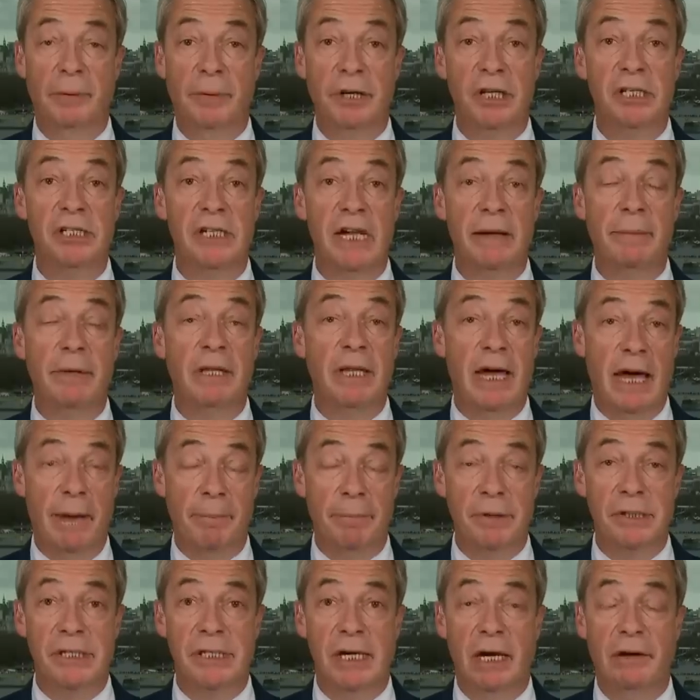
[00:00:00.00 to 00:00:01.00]
I went to see him in the
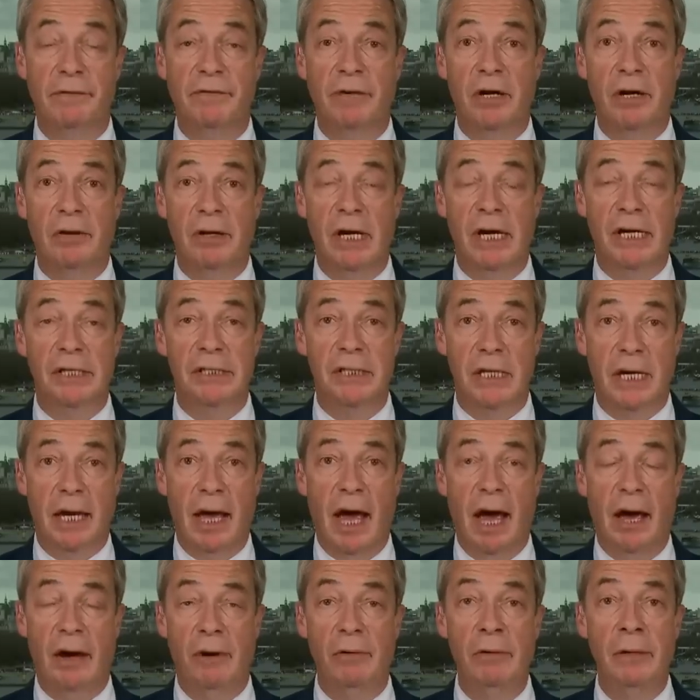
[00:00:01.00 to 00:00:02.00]
embassy a few years
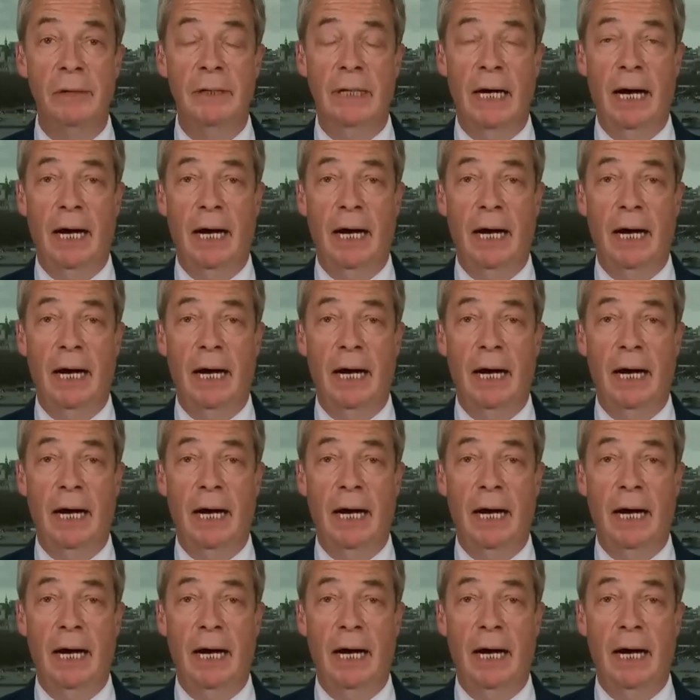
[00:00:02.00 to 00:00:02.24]
ago.